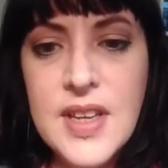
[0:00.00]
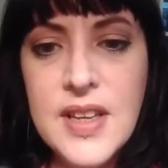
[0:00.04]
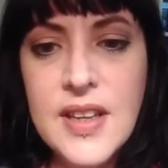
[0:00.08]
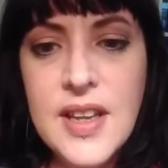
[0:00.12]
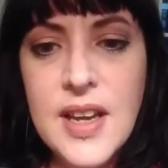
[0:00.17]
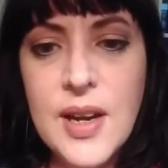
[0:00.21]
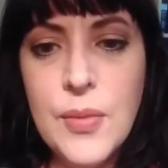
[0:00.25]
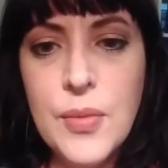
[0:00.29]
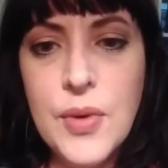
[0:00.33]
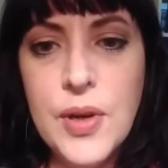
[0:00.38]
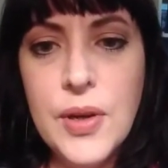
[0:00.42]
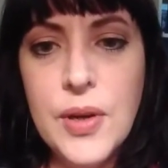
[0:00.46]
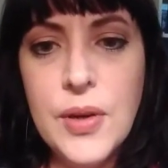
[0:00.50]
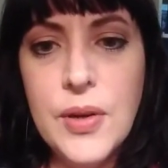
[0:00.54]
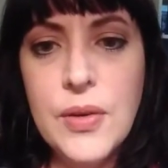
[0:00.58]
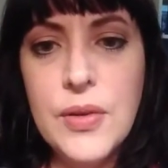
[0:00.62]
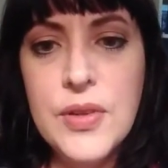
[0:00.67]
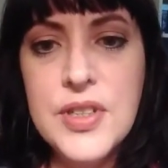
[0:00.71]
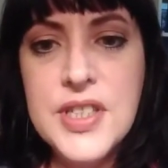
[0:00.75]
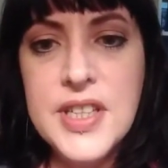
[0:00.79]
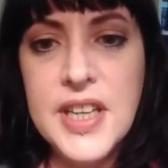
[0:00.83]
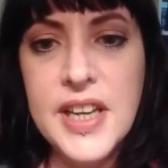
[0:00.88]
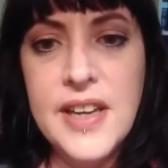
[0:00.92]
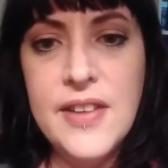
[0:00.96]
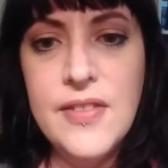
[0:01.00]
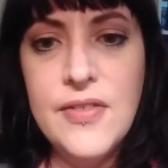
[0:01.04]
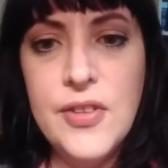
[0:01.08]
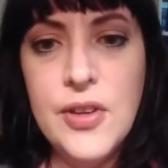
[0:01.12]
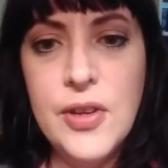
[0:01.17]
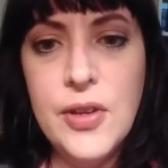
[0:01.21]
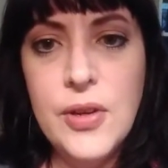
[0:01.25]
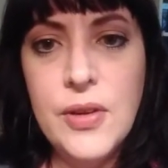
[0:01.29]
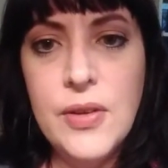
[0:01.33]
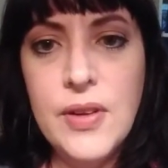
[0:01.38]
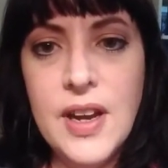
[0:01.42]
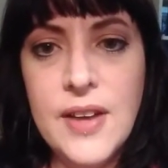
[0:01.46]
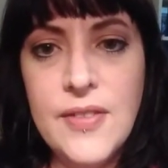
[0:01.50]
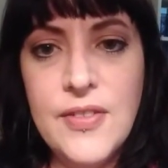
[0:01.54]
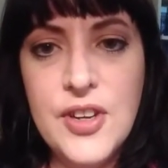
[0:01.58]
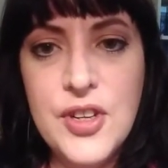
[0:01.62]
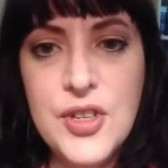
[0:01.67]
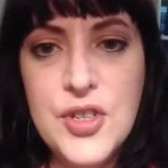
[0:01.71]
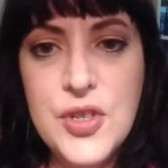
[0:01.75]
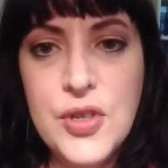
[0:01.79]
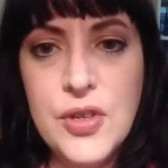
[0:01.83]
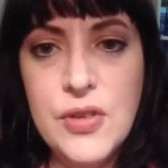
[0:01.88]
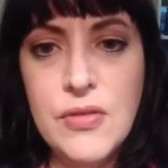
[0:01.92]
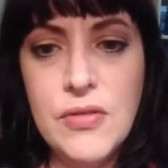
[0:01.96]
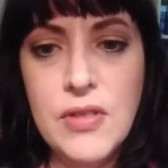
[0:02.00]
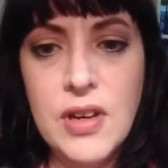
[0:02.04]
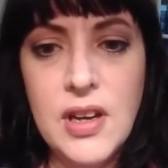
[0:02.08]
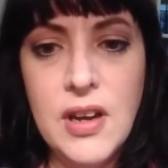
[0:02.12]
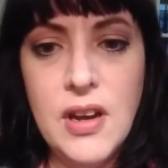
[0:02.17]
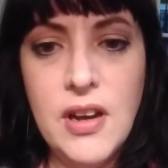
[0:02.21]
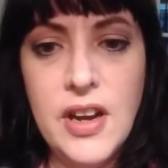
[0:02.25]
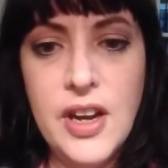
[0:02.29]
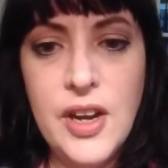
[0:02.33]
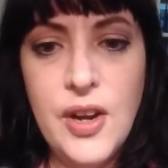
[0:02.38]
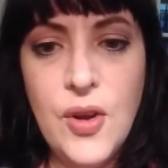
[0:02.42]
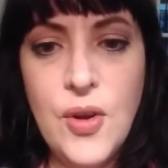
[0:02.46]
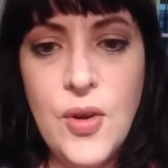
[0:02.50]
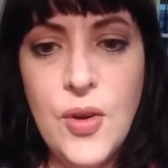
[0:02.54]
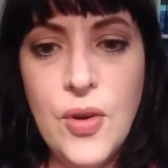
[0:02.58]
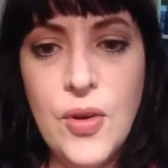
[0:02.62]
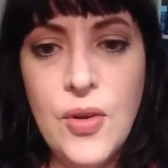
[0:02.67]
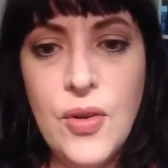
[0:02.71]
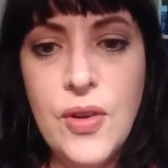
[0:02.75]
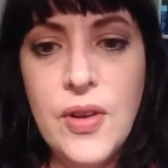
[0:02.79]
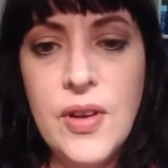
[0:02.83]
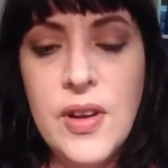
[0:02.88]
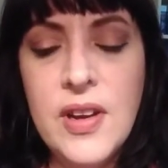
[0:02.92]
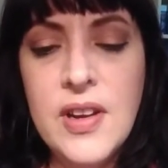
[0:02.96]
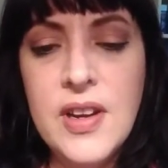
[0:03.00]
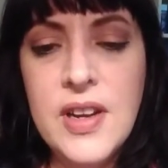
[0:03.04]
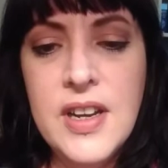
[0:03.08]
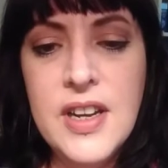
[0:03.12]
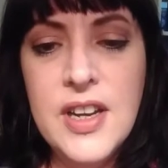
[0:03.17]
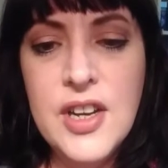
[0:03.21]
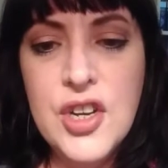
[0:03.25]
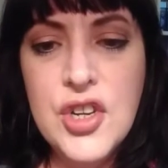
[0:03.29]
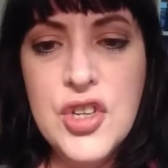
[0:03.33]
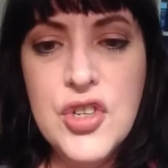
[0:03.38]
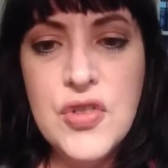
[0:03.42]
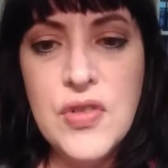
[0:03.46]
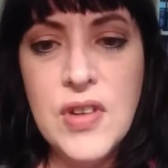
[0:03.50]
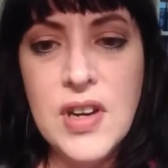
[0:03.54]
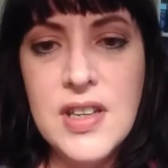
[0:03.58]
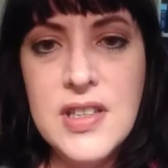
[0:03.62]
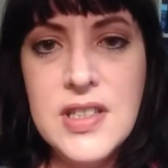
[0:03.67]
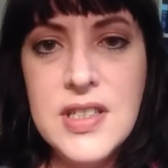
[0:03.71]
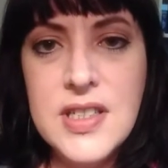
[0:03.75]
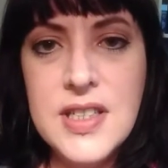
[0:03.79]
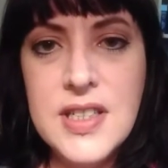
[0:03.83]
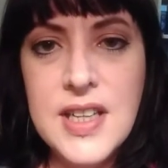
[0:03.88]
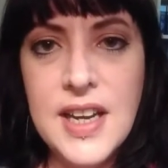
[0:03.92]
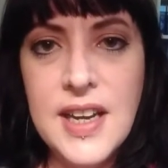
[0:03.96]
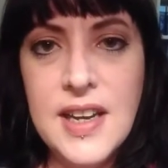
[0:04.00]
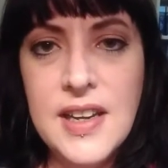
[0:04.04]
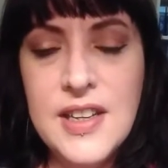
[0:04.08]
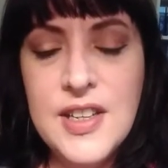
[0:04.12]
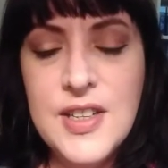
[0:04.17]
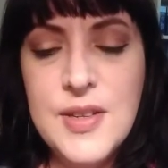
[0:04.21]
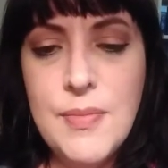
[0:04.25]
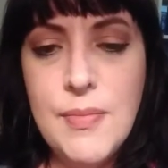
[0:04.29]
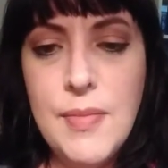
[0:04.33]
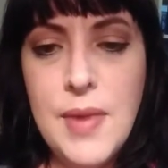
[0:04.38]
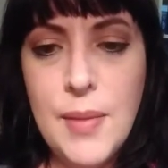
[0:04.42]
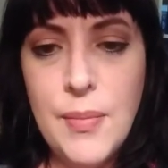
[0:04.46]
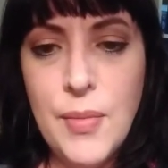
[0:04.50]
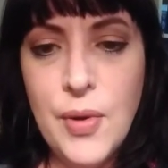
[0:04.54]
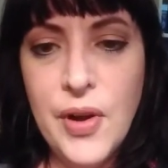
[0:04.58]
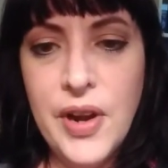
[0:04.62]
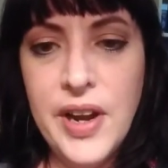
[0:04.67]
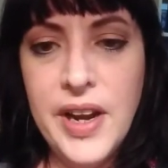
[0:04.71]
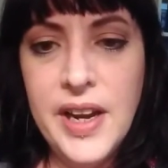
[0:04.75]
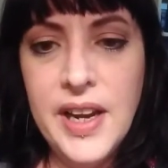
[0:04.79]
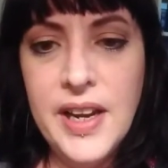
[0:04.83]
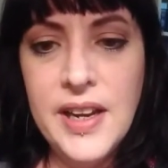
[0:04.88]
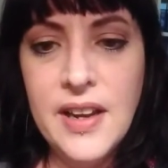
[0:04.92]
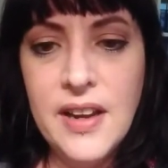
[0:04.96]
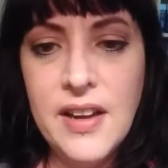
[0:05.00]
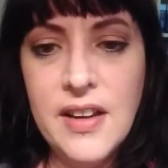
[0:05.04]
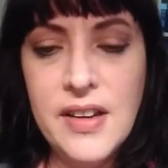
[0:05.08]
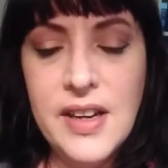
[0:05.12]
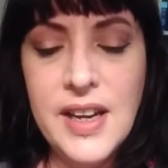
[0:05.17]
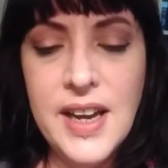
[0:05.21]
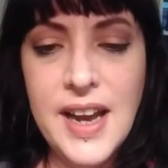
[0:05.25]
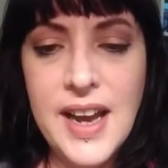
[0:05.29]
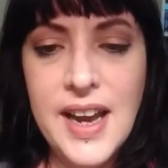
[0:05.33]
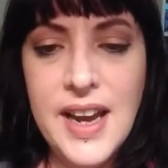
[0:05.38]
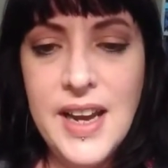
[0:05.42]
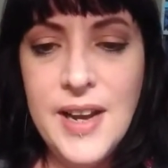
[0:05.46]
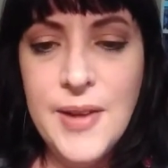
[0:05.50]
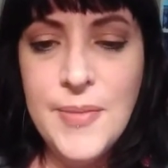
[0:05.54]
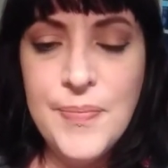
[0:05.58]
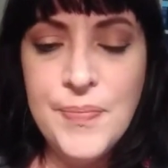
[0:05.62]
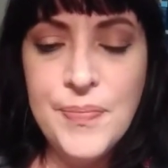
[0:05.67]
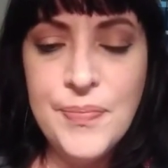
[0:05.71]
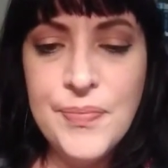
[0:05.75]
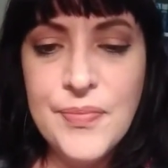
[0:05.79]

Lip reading: that will save you having to rely on trust and memory. Okay.